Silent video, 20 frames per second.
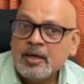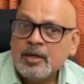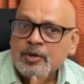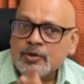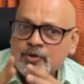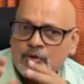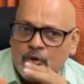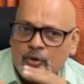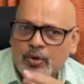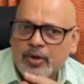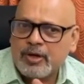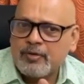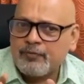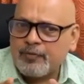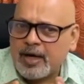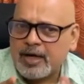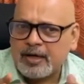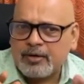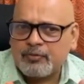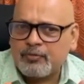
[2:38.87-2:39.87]
So in
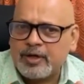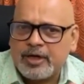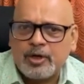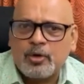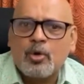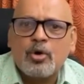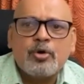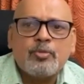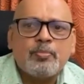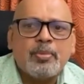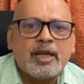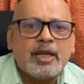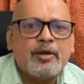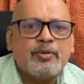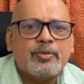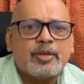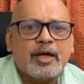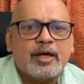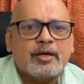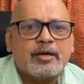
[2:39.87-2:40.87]
fact we don't believe
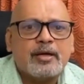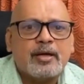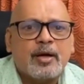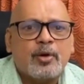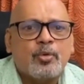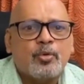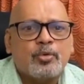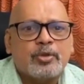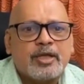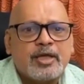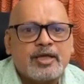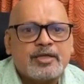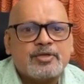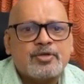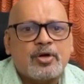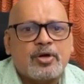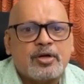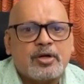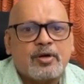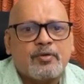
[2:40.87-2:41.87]
that now these
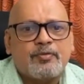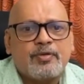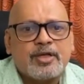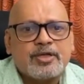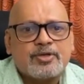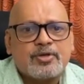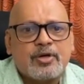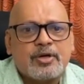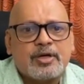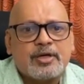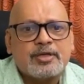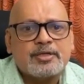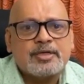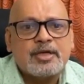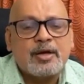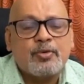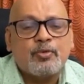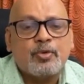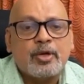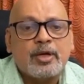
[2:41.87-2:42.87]
sort of disorders
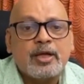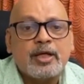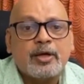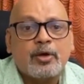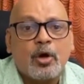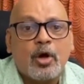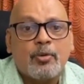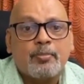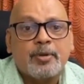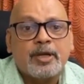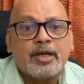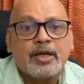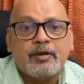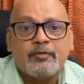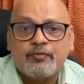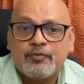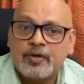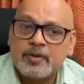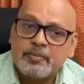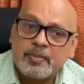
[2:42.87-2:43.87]
are only common in
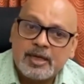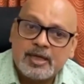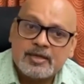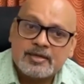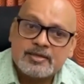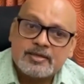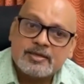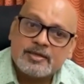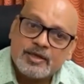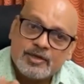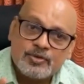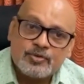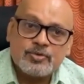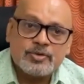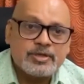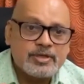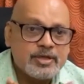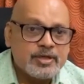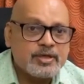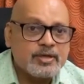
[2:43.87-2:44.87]
females.
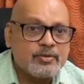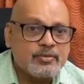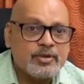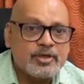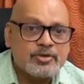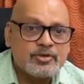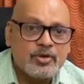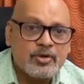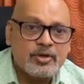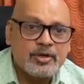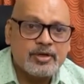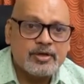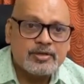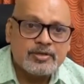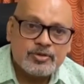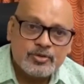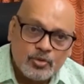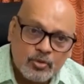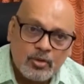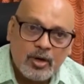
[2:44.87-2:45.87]
Dissociative disorders
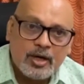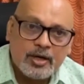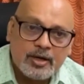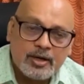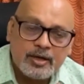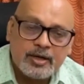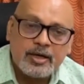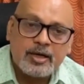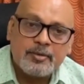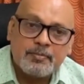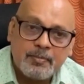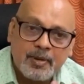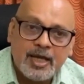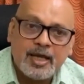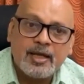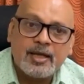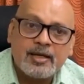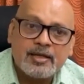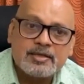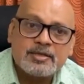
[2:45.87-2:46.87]
do occur in
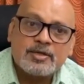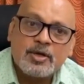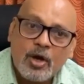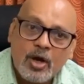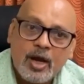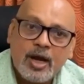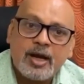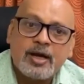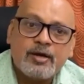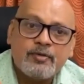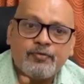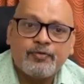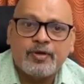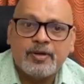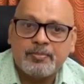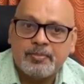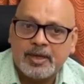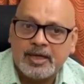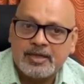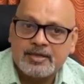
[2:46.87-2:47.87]
males and
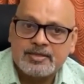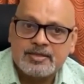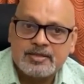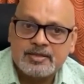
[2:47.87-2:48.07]
females.